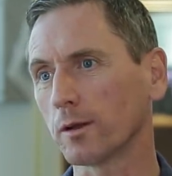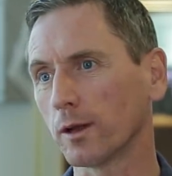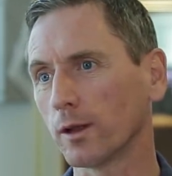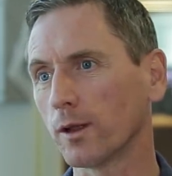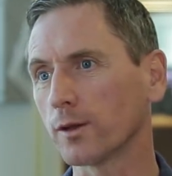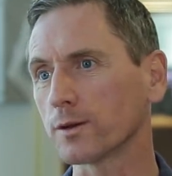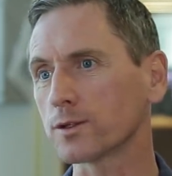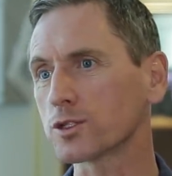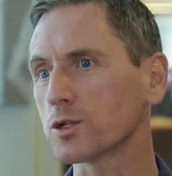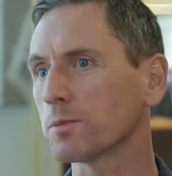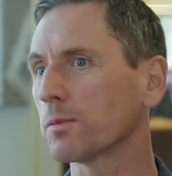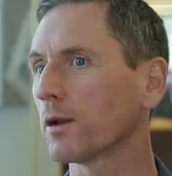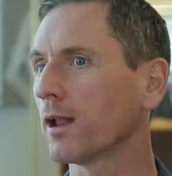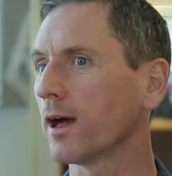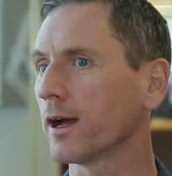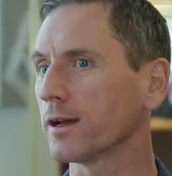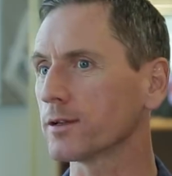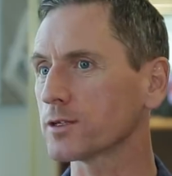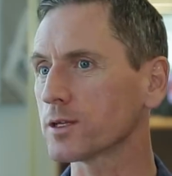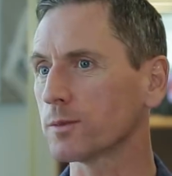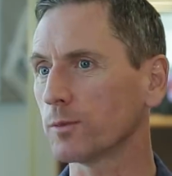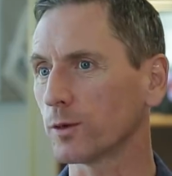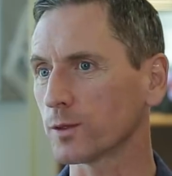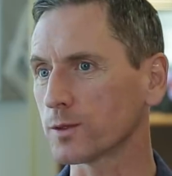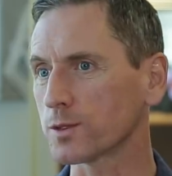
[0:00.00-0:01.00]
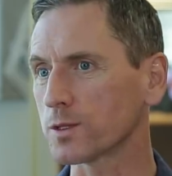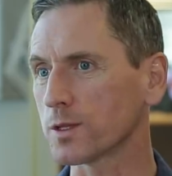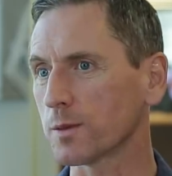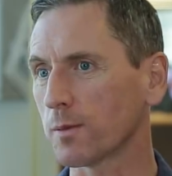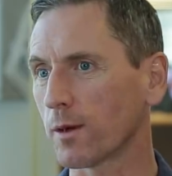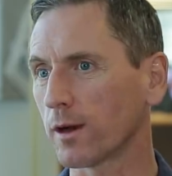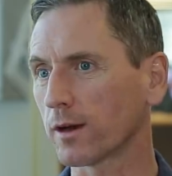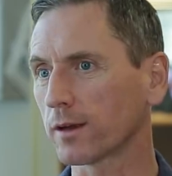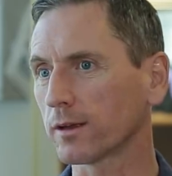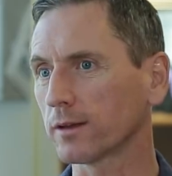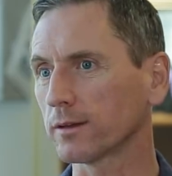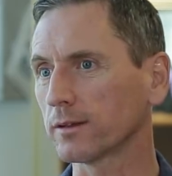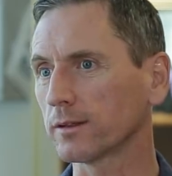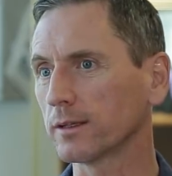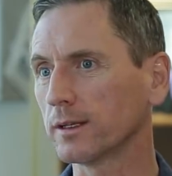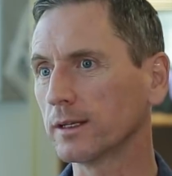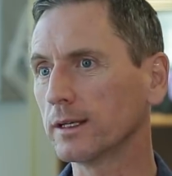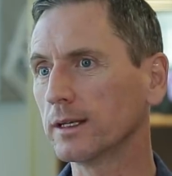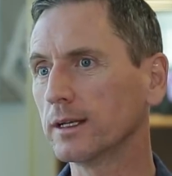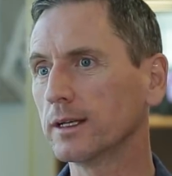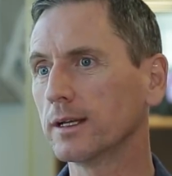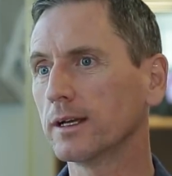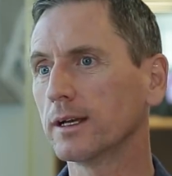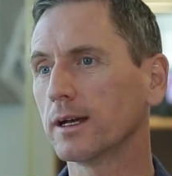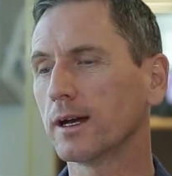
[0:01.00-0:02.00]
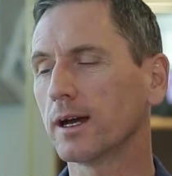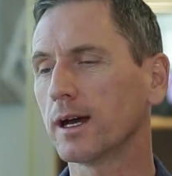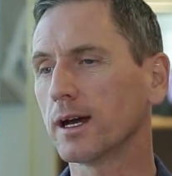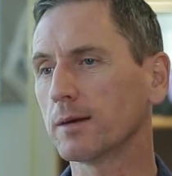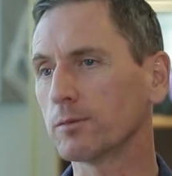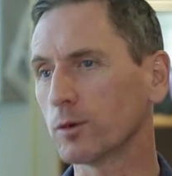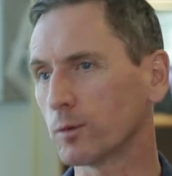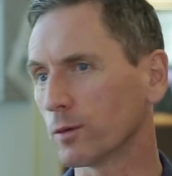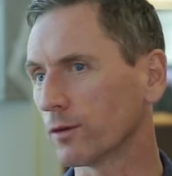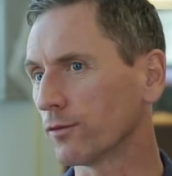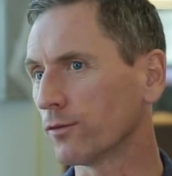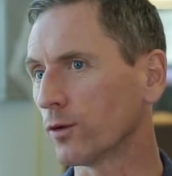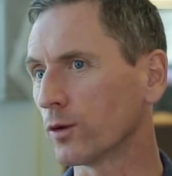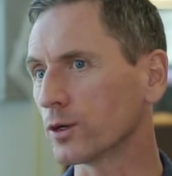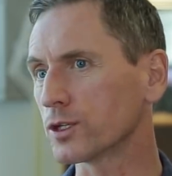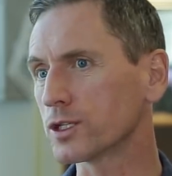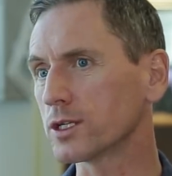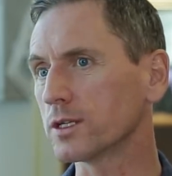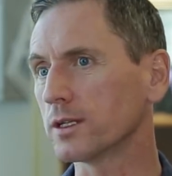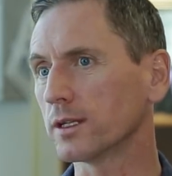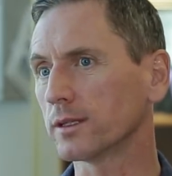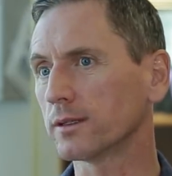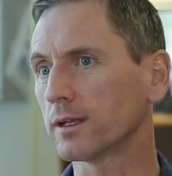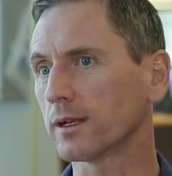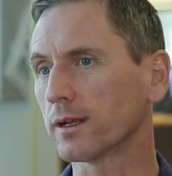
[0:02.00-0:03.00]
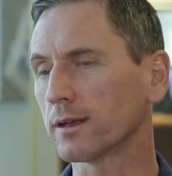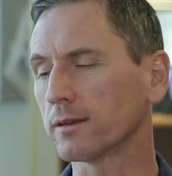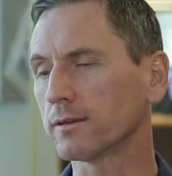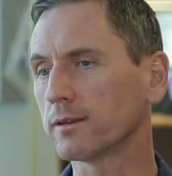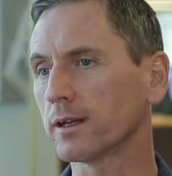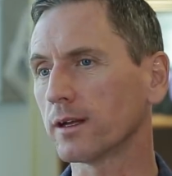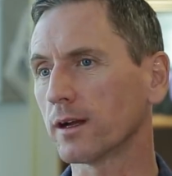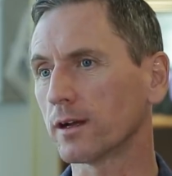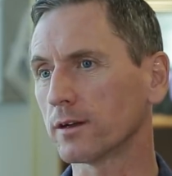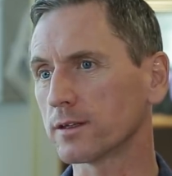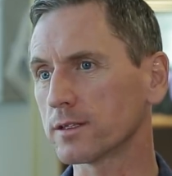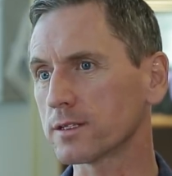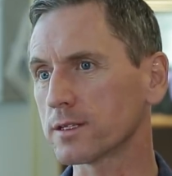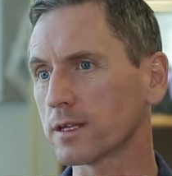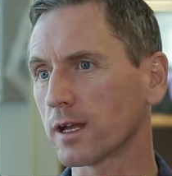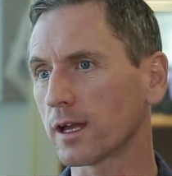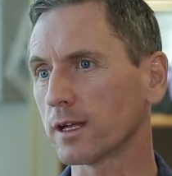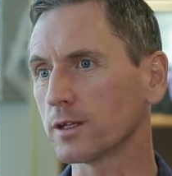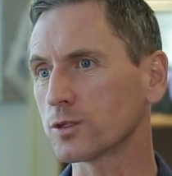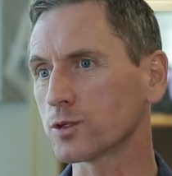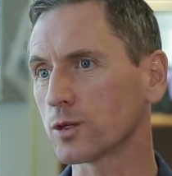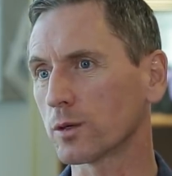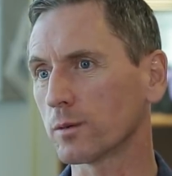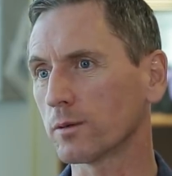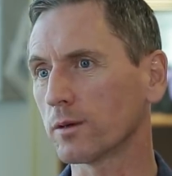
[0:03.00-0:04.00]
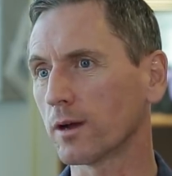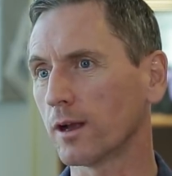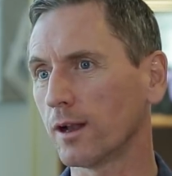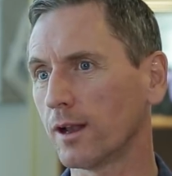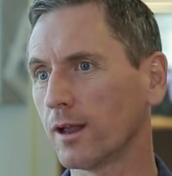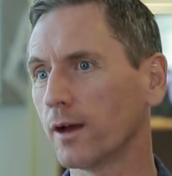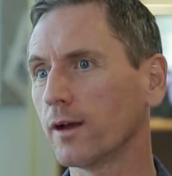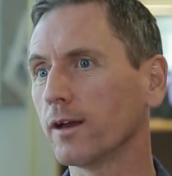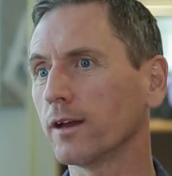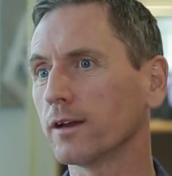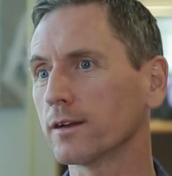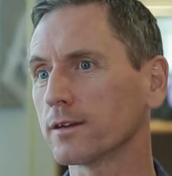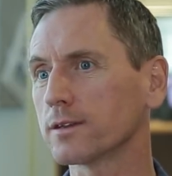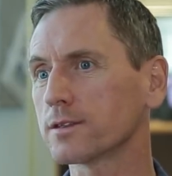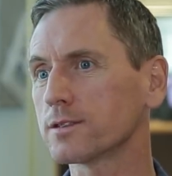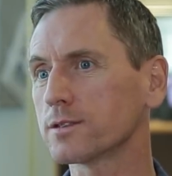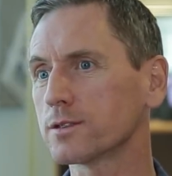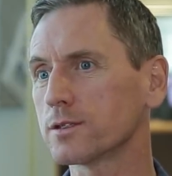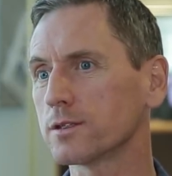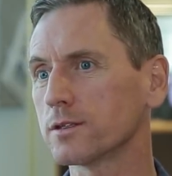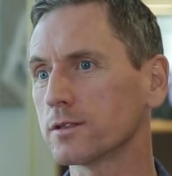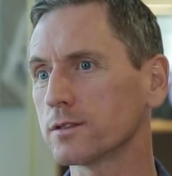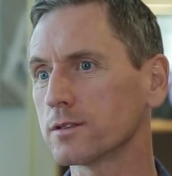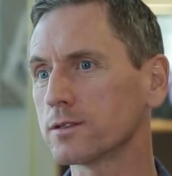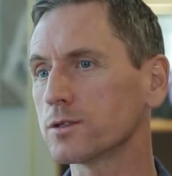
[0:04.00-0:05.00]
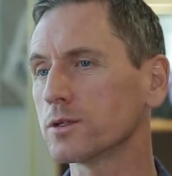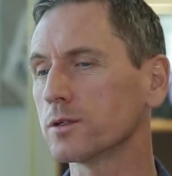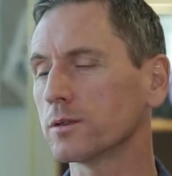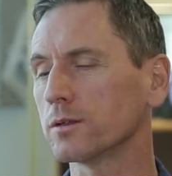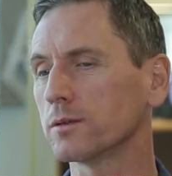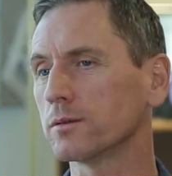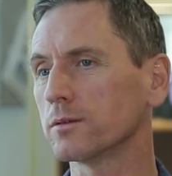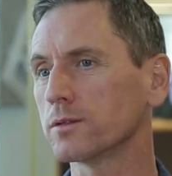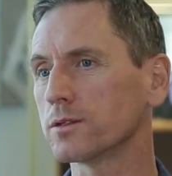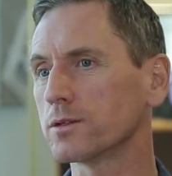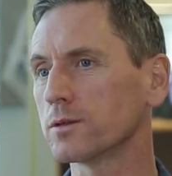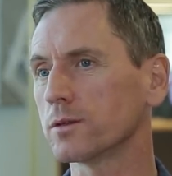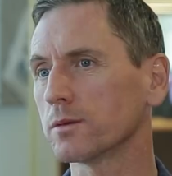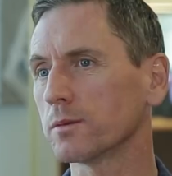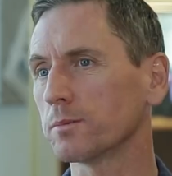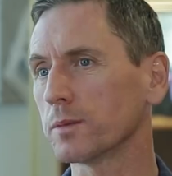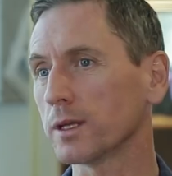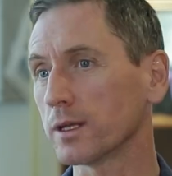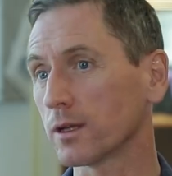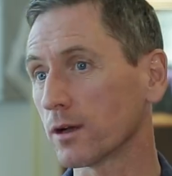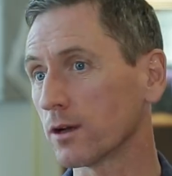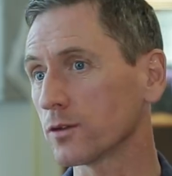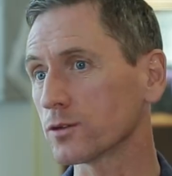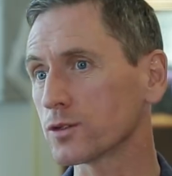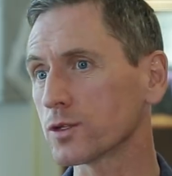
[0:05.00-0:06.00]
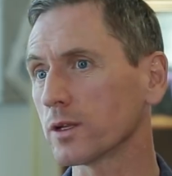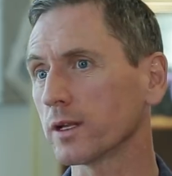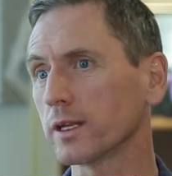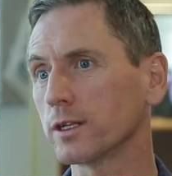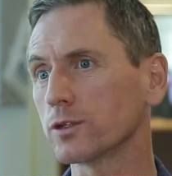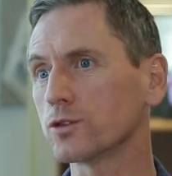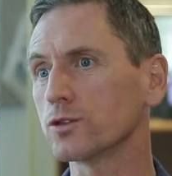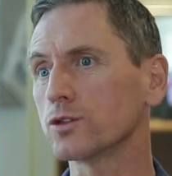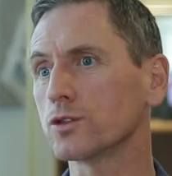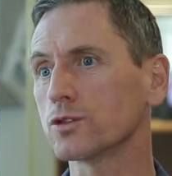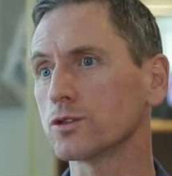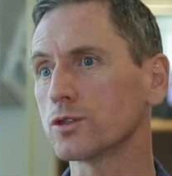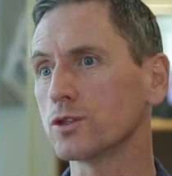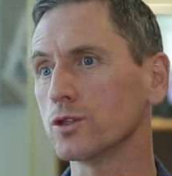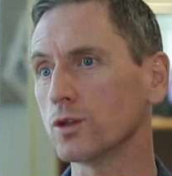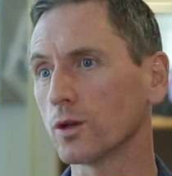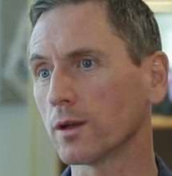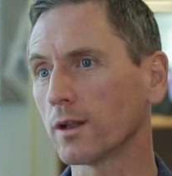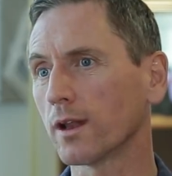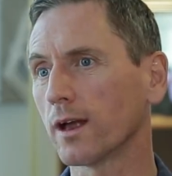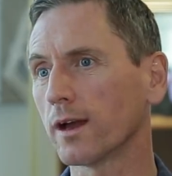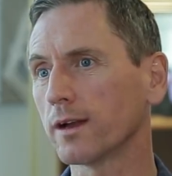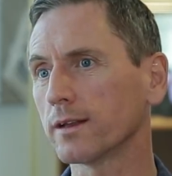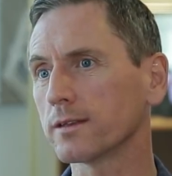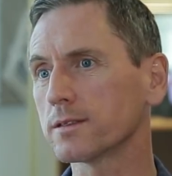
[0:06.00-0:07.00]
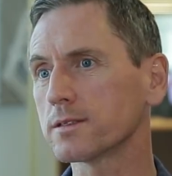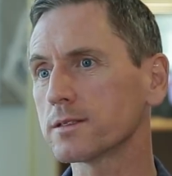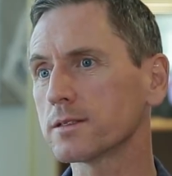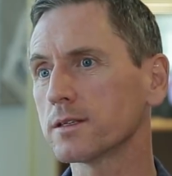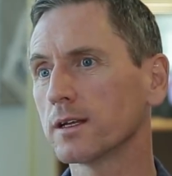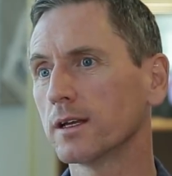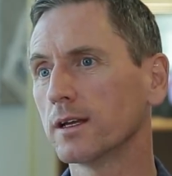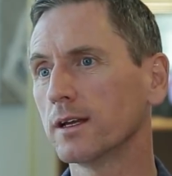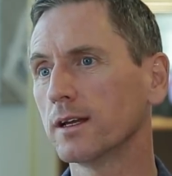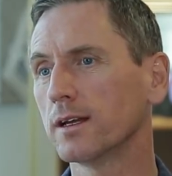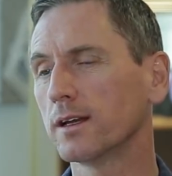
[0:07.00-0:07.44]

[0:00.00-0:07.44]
A lot of suppliers come onto the market, but we're fortunate that I think our designs are allowing us to be constantly introduced to new clients